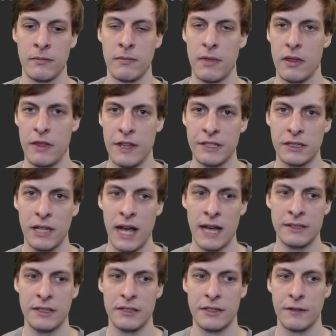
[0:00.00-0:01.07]
This
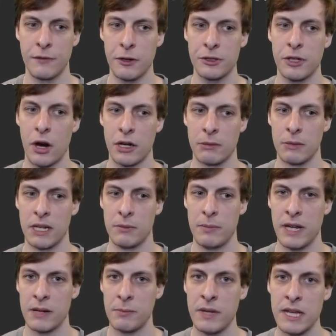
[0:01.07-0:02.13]
class is the first argument,
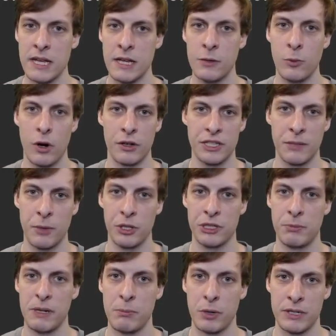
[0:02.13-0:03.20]
big B, where it's supposed to
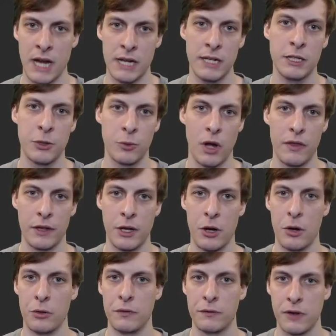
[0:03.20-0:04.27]
be pretending to run the
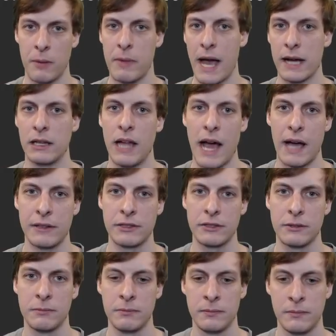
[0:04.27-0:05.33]
code from that class.
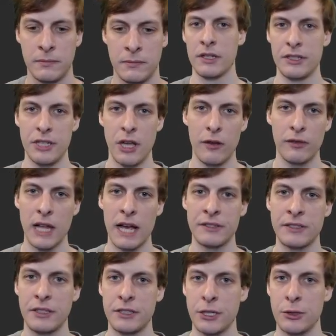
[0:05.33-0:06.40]
Self class
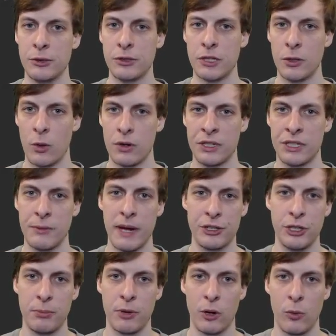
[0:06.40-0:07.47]
is used in order to make
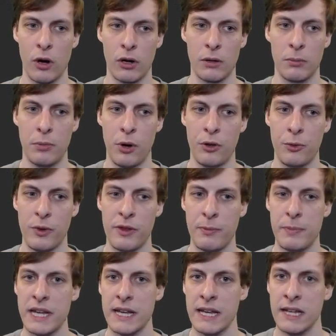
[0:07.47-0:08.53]
super work both with
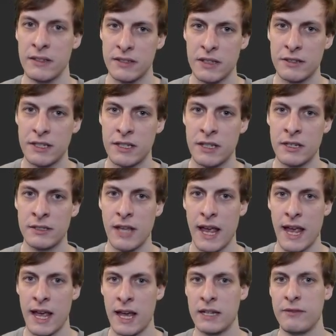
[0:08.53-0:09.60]
B instances
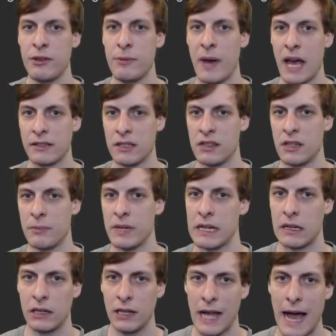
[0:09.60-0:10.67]
and if you pass in the B
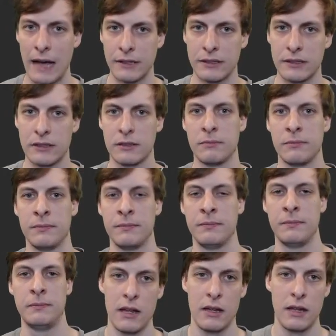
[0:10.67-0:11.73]
class.
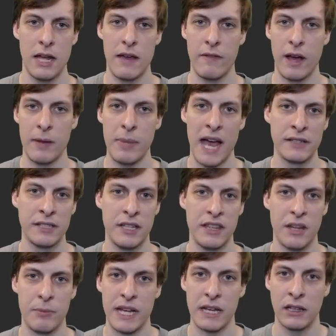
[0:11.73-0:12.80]
If I pass in the
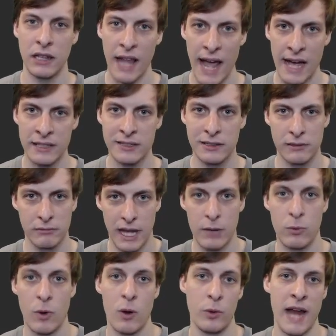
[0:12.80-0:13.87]
B class, like
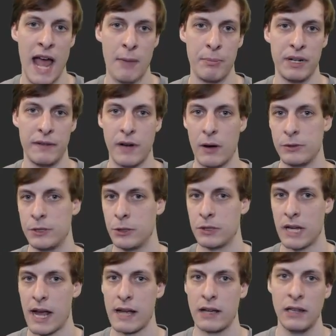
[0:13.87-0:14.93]
what would happen if I was
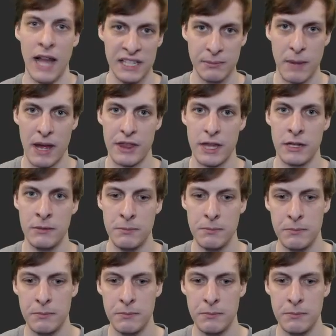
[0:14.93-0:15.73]
using a class method,